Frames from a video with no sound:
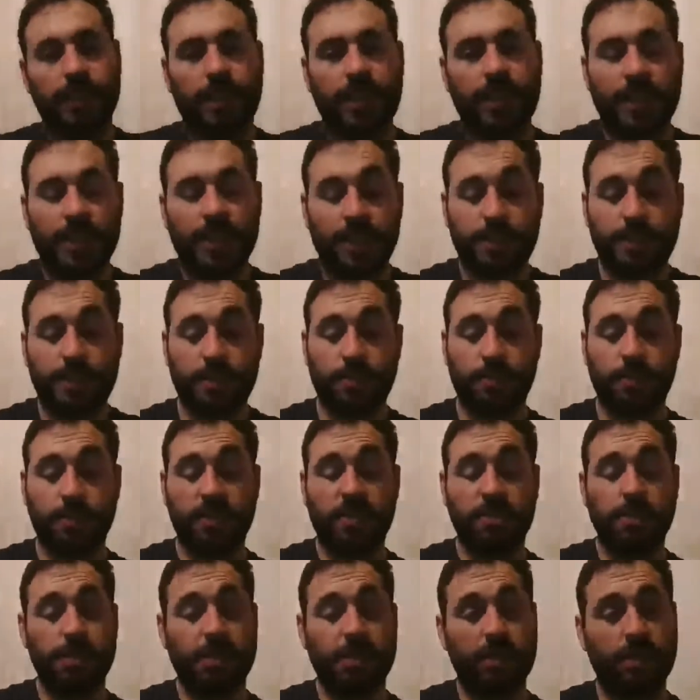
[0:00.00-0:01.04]
And
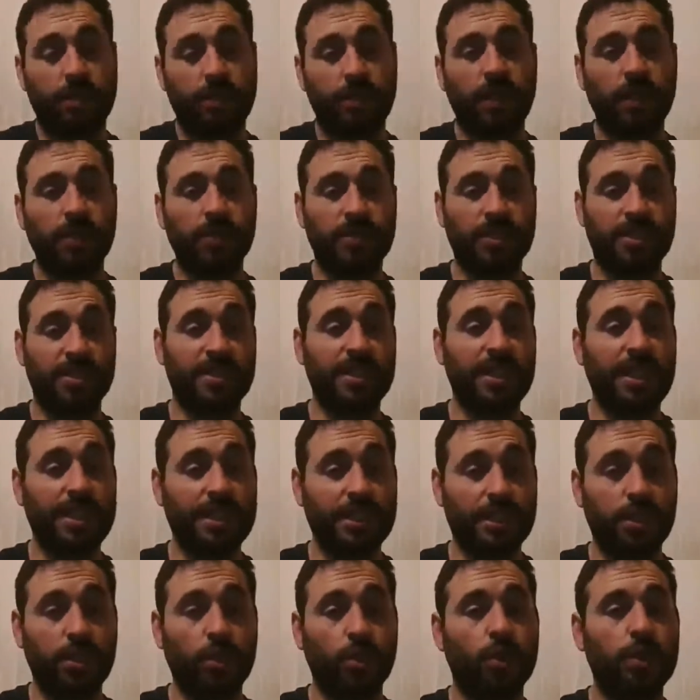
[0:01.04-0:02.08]
trust me, the valves is
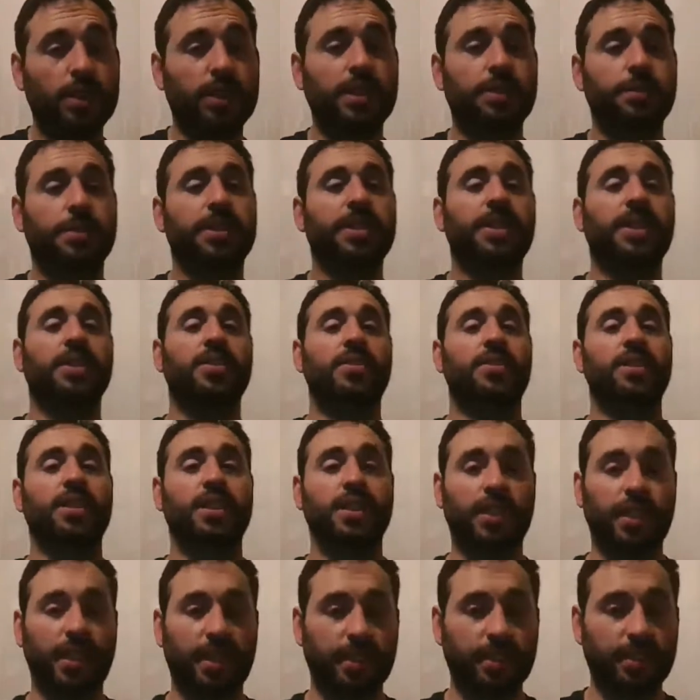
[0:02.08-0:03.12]
not the only limitation
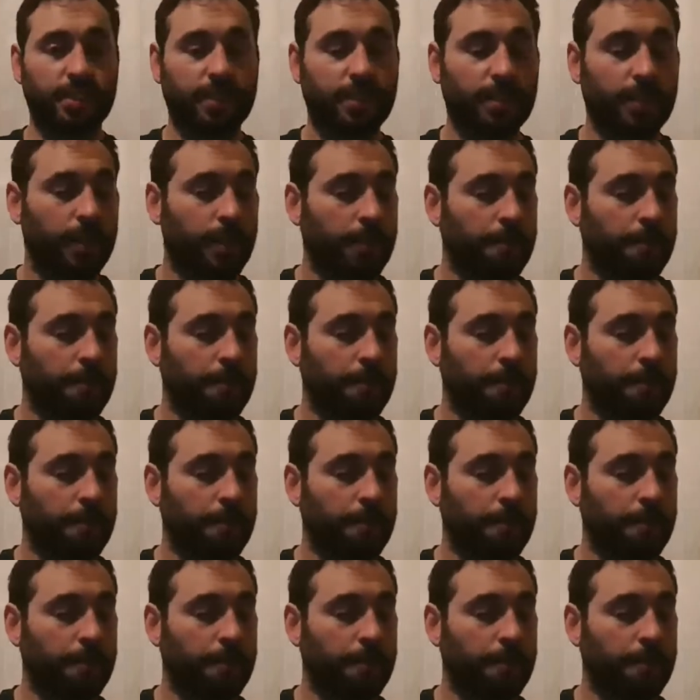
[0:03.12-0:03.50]
it has.